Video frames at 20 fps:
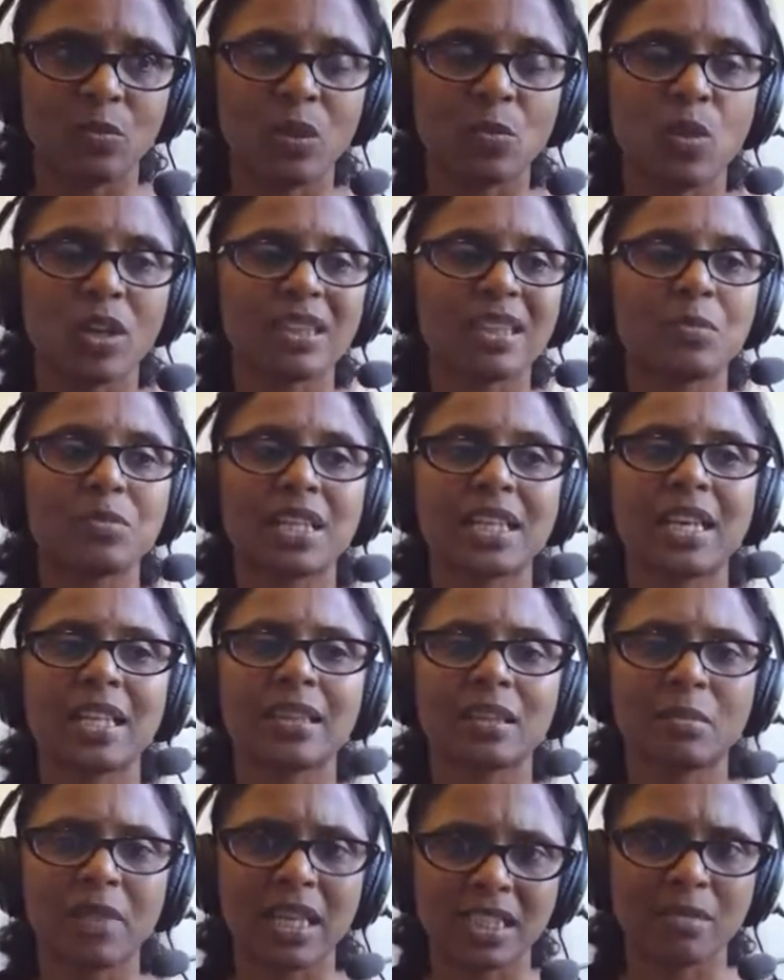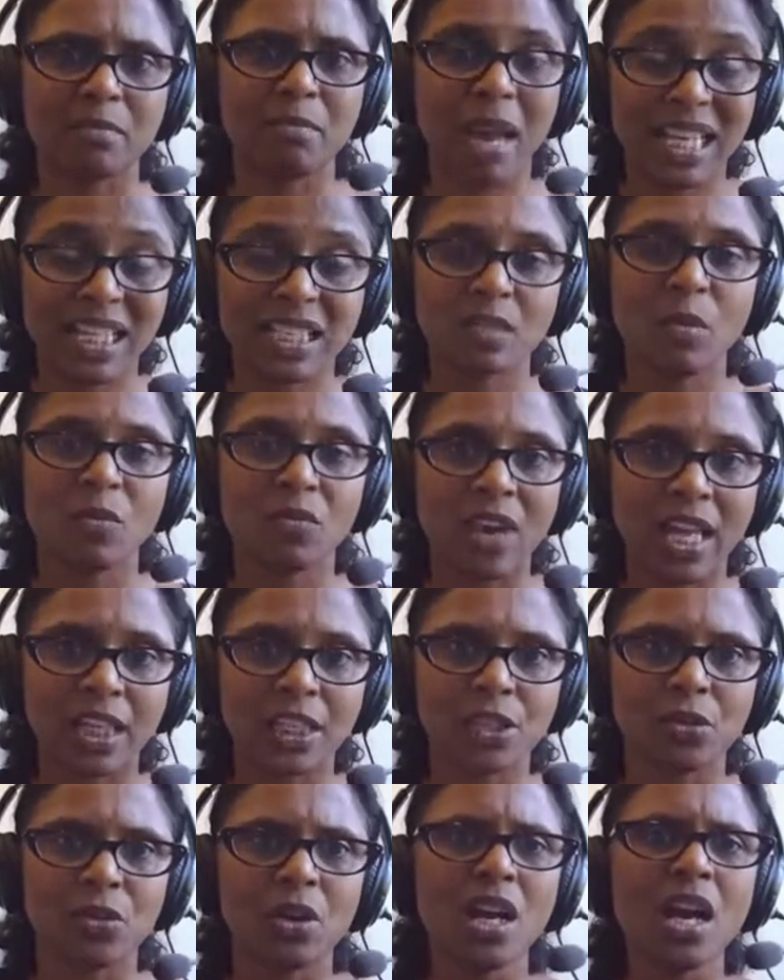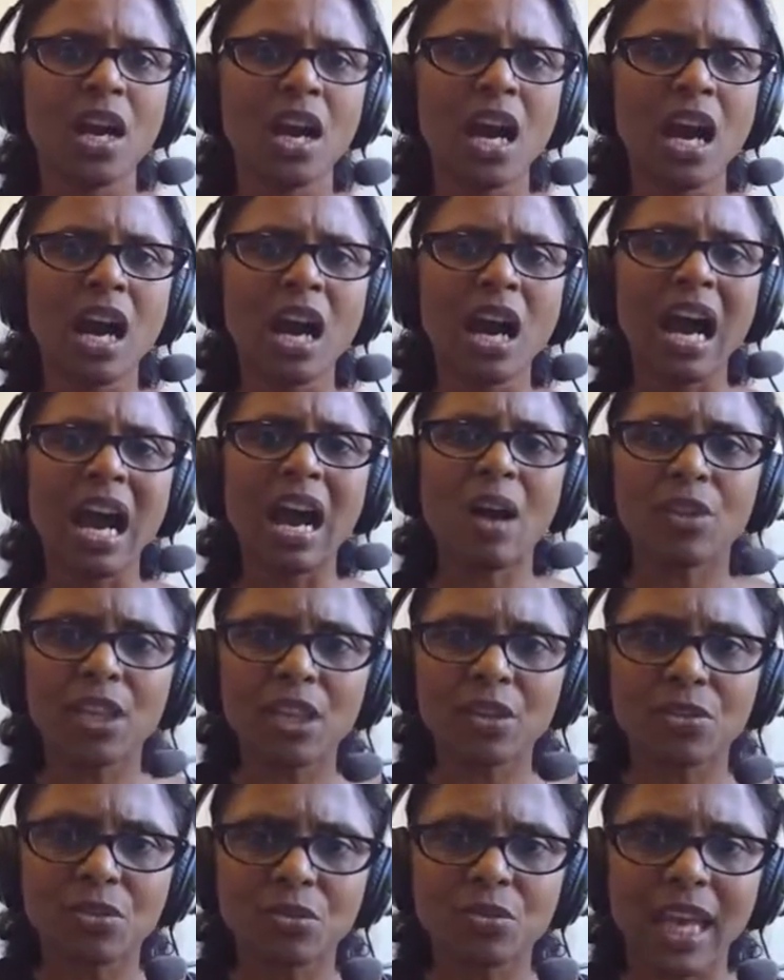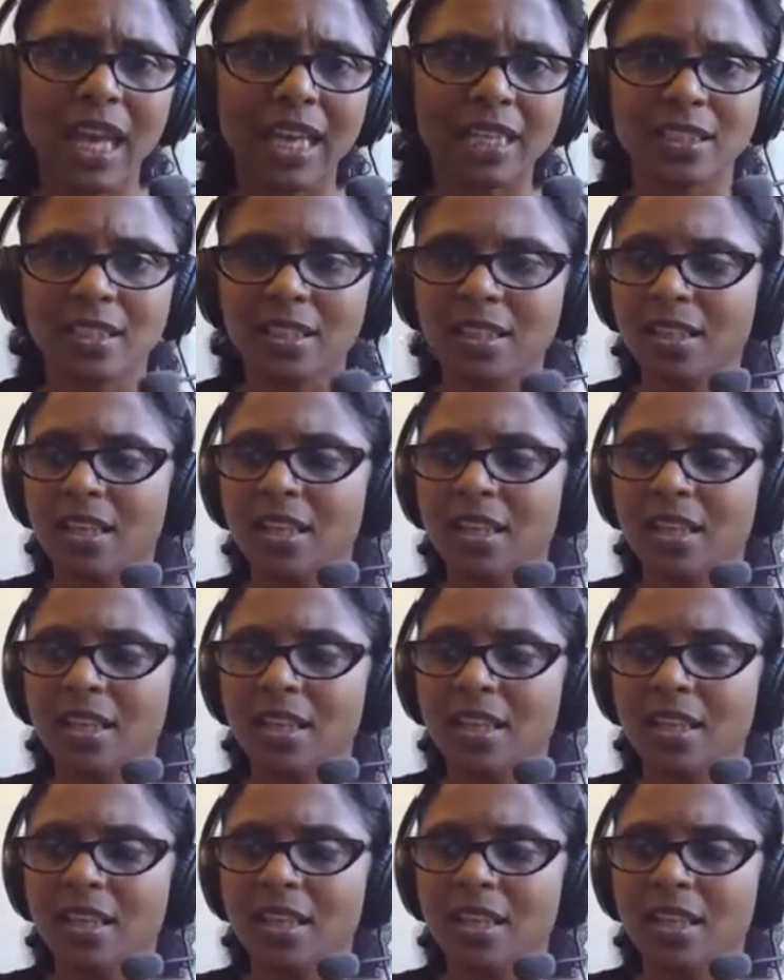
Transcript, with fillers: We want them to get the max, maximum value. How do you do that?